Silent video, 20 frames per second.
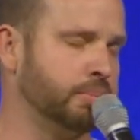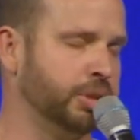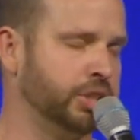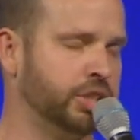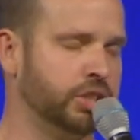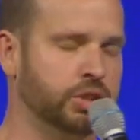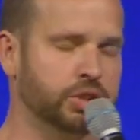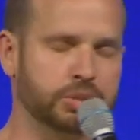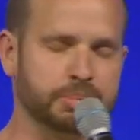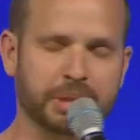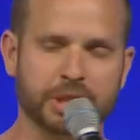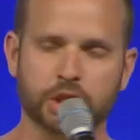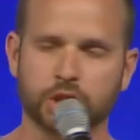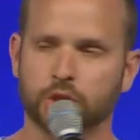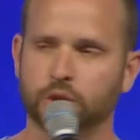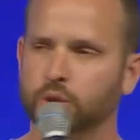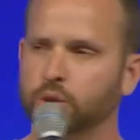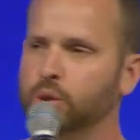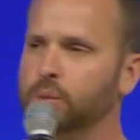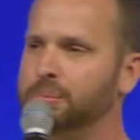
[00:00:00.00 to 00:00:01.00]
But she goes, but the
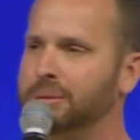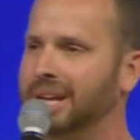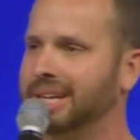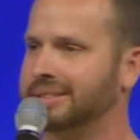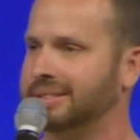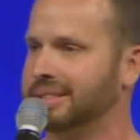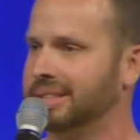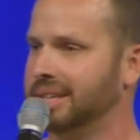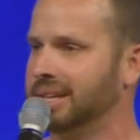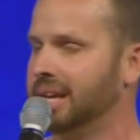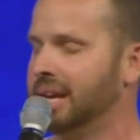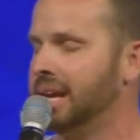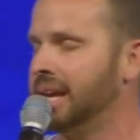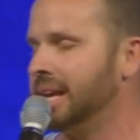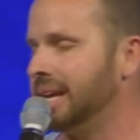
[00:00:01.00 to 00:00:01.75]
true blessing